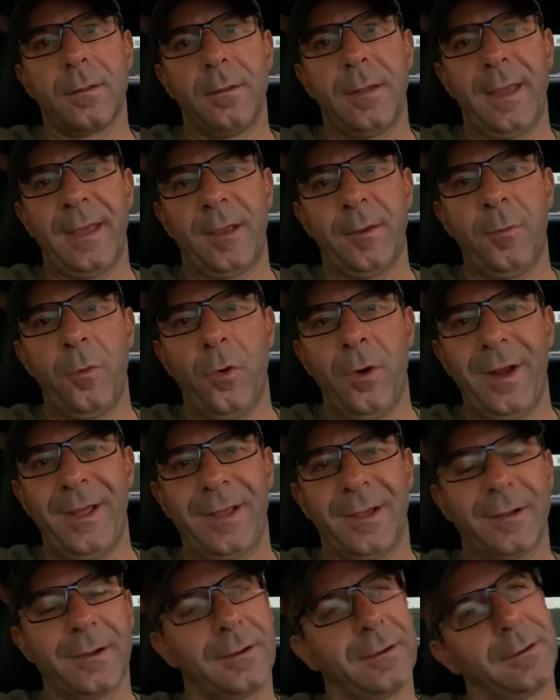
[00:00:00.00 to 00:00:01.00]
Hey, good
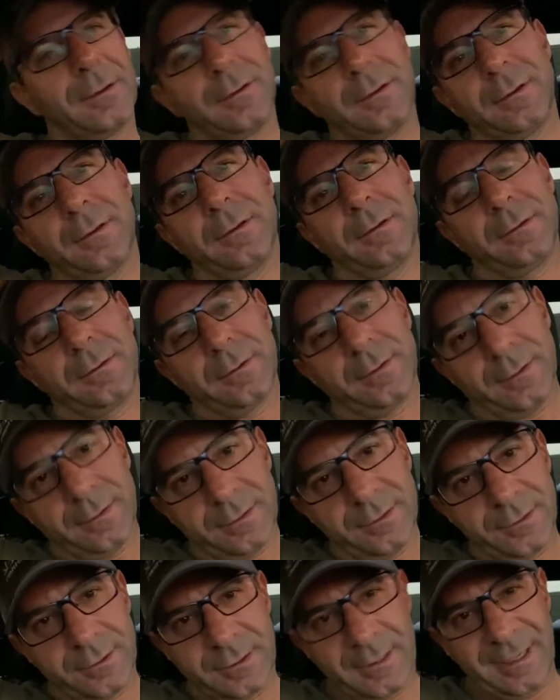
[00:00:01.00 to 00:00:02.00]
morning.
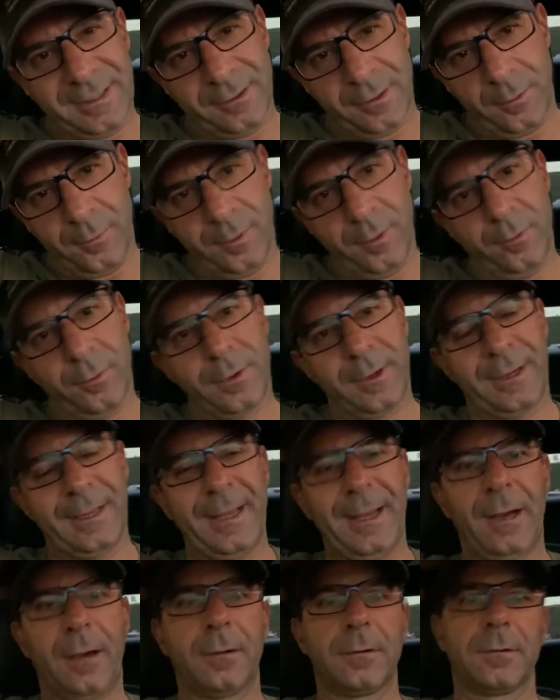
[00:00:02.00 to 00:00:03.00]
Just got done with a
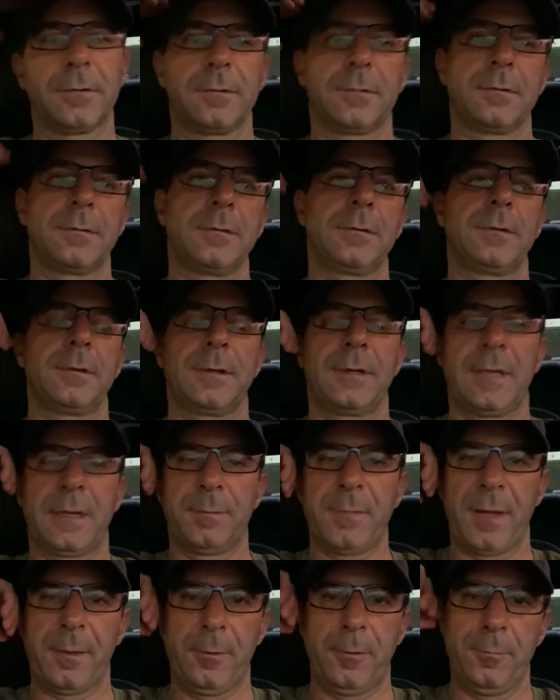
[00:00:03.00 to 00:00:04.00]
workout.
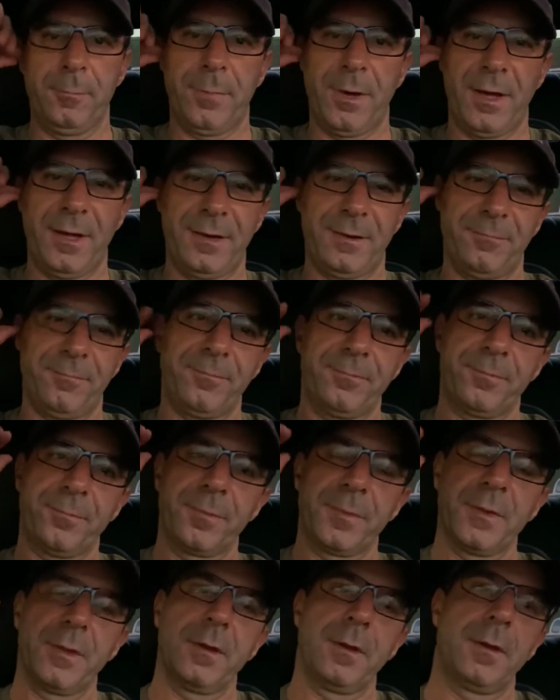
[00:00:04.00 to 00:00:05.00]
Kicked my own butt.
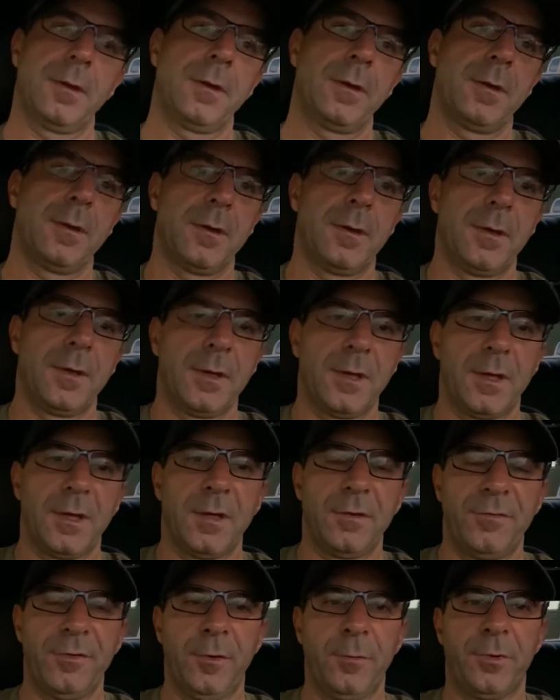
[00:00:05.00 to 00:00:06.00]

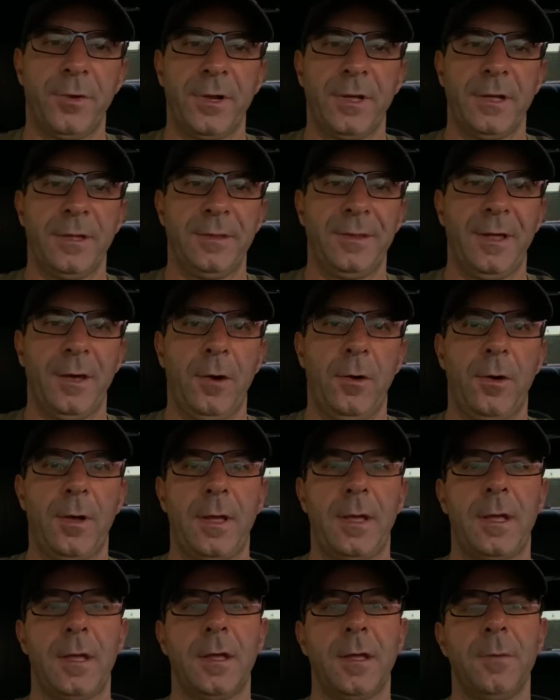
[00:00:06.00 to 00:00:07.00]
Feeling pretty good though.
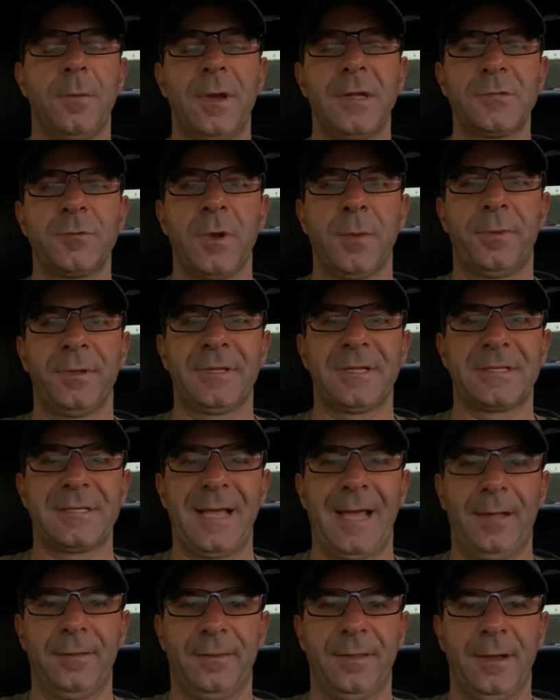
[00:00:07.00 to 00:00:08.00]
But I just want to put this
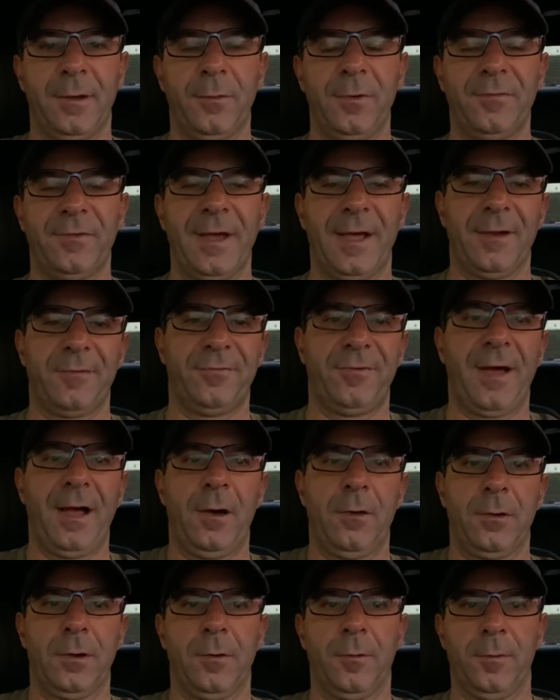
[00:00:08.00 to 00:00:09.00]
out there. We've got a
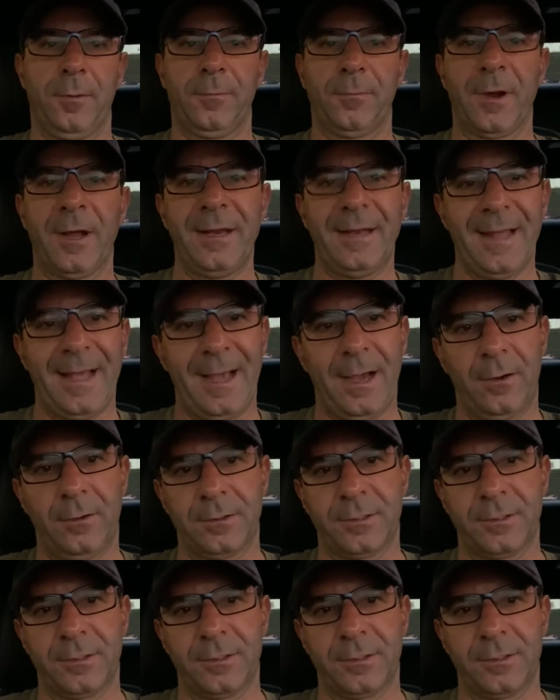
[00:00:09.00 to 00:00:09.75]
file going right now.